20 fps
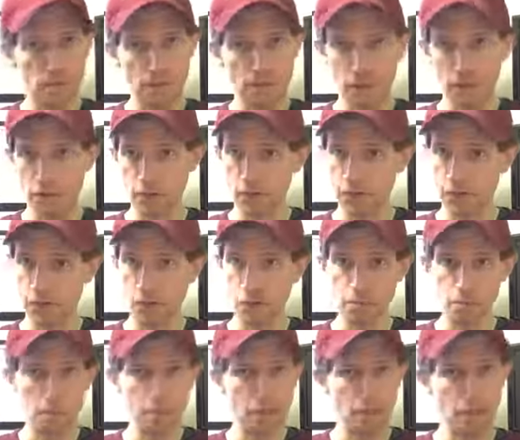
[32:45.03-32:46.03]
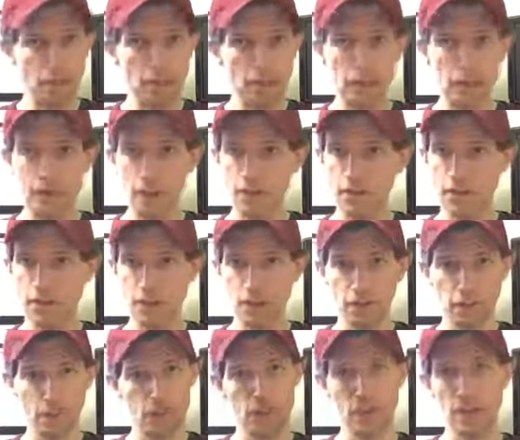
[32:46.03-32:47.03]
there's two big
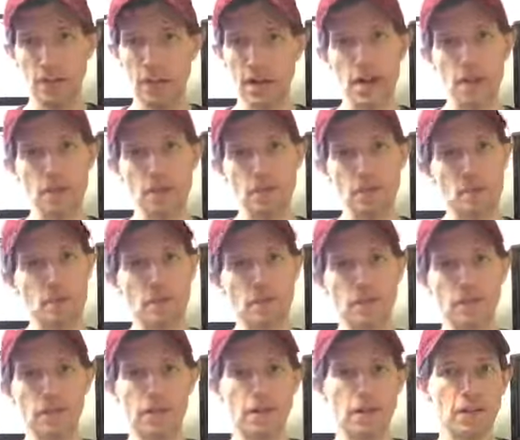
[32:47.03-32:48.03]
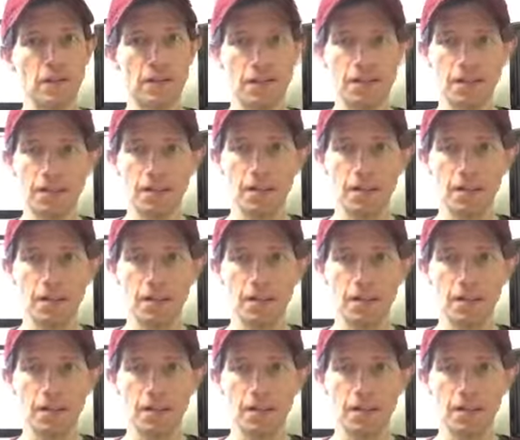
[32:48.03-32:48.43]
sections that have been copy pasted in,